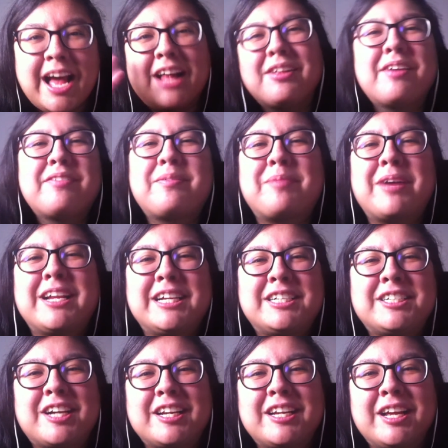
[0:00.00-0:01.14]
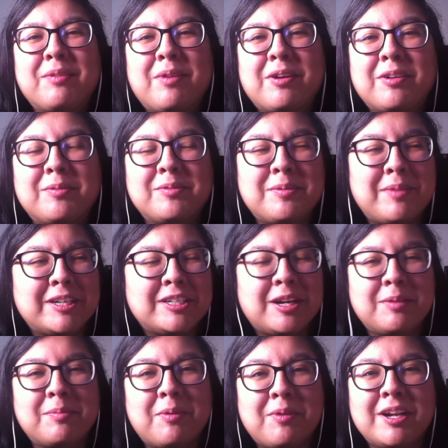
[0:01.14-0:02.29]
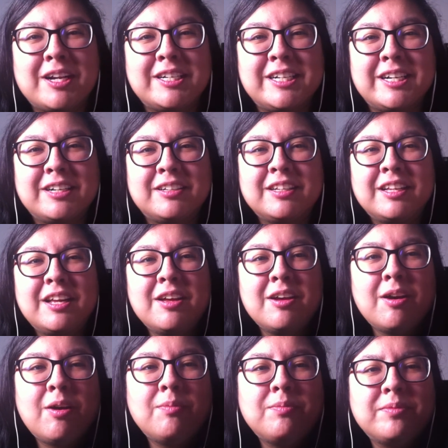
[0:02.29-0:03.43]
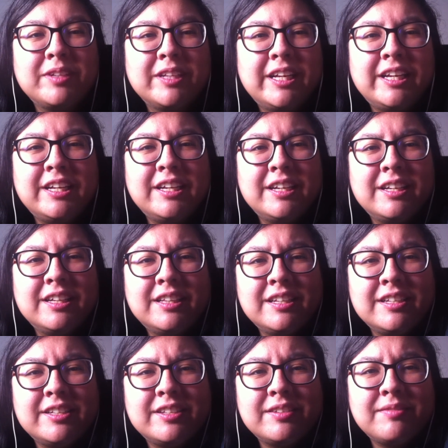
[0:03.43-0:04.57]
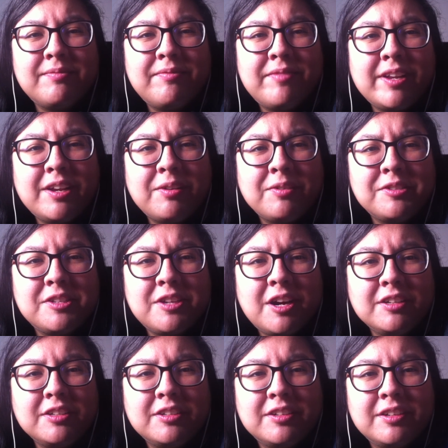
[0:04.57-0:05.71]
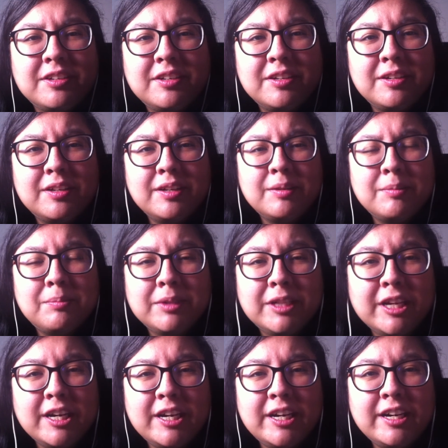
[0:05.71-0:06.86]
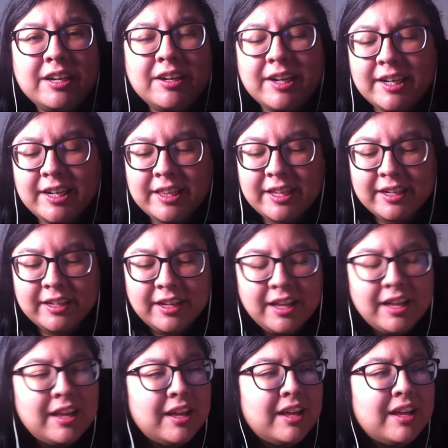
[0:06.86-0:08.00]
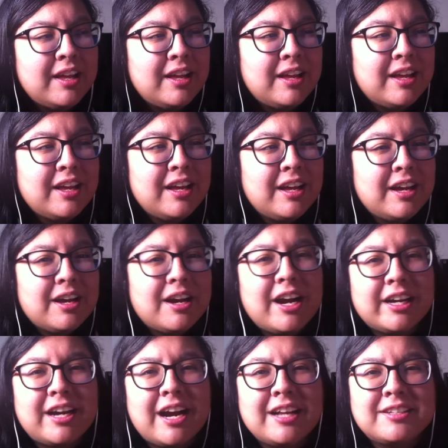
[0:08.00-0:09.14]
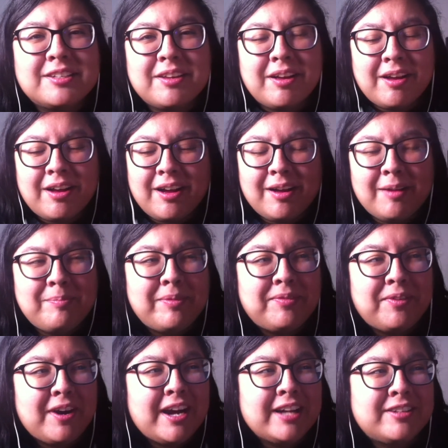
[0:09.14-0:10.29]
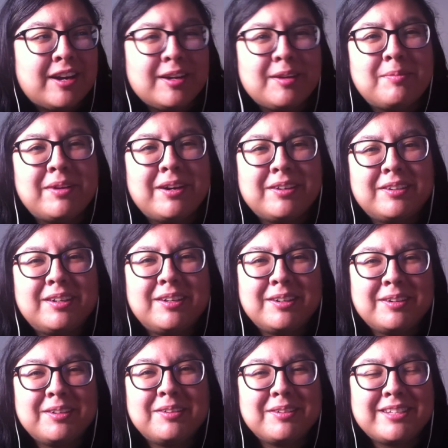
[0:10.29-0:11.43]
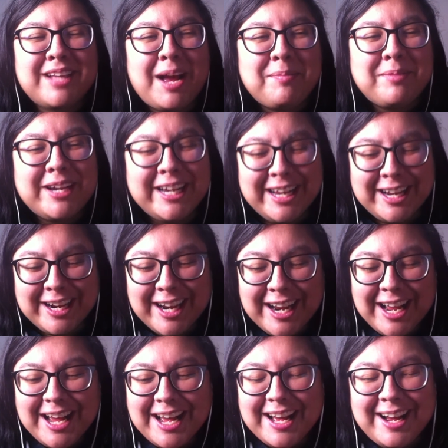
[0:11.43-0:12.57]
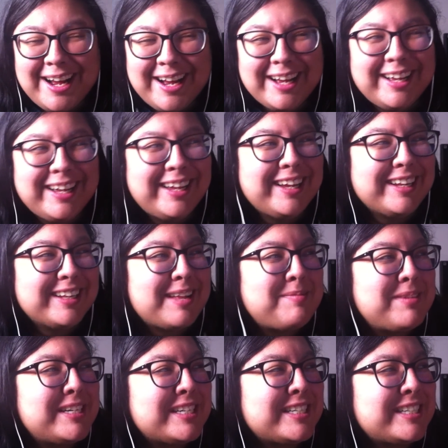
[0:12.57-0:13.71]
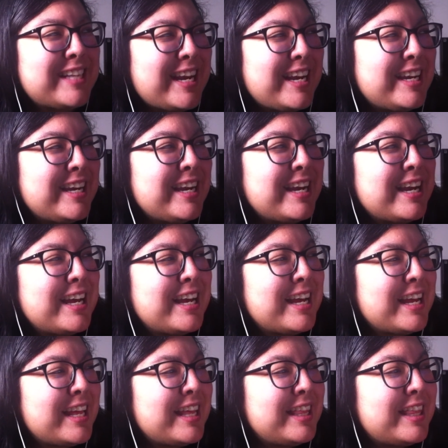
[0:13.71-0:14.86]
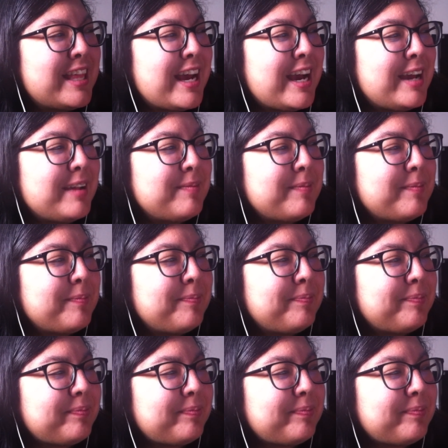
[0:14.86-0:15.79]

Hello everybody, it's Sean here. Welcome to my Sean and Moana channel. Hopefully this video is not blurry or anything. Alright guys, before I talk about what's happening here, let me just say that